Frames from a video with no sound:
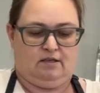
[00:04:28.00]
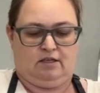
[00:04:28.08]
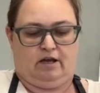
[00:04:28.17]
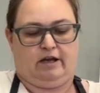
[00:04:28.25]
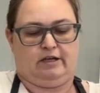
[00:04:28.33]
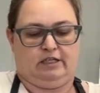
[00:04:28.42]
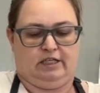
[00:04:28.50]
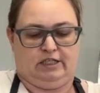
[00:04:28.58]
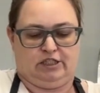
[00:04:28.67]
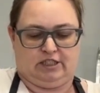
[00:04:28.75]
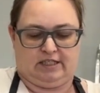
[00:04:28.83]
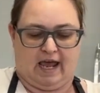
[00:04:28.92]
or he
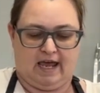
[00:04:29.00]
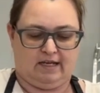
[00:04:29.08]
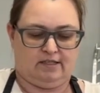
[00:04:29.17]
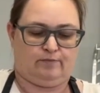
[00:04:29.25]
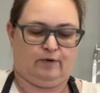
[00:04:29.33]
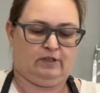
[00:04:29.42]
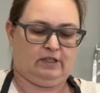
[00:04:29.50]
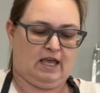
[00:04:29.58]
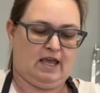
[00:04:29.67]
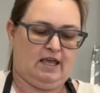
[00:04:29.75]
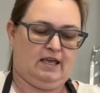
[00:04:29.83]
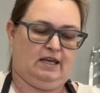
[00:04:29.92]
just had his
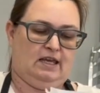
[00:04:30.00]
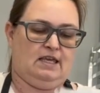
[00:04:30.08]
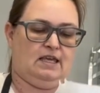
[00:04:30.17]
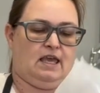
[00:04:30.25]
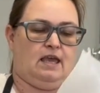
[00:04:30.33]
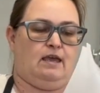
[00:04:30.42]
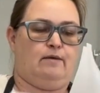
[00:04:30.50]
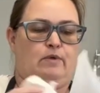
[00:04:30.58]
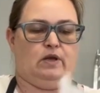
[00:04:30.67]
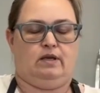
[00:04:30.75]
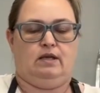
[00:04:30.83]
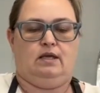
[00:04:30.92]
birthday, and he came
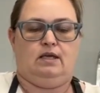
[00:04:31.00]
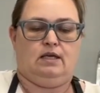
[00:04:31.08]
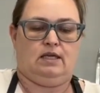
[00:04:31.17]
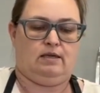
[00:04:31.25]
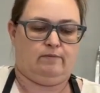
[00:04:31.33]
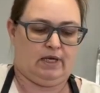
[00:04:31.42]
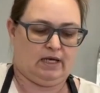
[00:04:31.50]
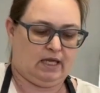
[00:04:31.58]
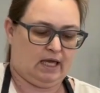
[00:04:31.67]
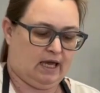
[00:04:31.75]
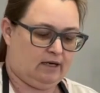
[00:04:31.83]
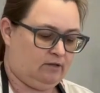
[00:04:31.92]
and he made a
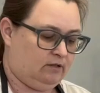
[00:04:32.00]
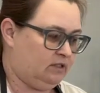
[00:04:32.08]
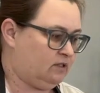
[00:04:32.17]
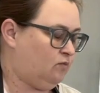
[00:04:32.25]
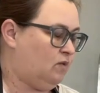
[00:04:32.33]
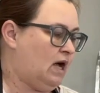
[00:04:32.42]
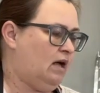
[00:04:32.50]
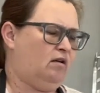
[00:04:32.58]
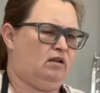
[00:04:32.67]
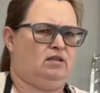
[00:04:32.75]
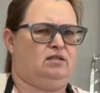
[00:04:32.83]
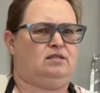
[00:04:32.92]
candle as well.
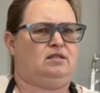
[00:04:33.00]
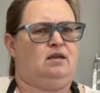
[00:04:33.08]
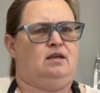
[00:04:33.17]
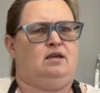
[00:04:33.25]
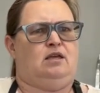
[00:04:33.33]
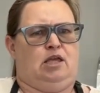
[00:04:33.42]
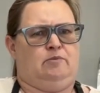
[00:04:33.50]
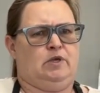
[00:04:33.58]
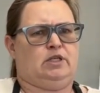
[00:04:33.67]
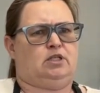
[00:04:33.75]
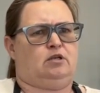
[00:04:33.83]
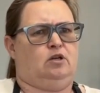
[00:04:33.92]
He
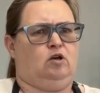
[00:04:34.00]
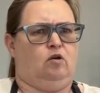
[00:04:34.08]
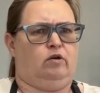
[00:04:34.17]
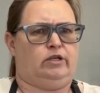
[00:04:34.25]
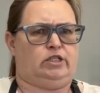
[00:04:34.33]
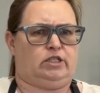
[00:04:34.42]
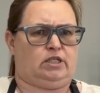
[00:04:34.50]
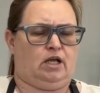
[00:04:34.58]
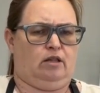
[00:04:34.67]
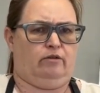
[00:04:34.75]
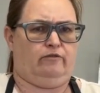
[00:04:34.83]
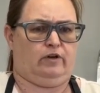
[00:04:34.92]
picked a gorgeous
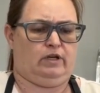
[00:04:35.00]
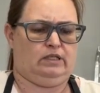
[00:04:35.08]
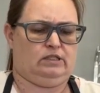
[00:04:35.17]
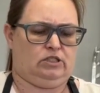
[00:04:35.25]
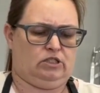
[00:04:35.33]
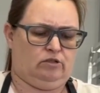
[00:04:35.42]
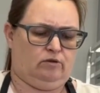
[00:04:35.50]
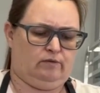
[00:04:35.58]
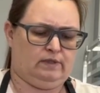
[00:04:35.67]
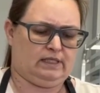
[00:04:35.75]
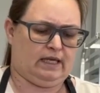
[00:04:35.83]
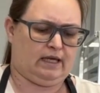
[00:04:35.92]
color for his too. It
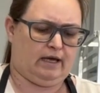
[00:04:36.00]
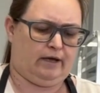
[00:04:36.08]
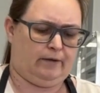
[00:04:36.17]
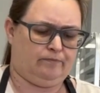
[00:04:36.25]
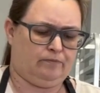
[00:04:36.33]
was like a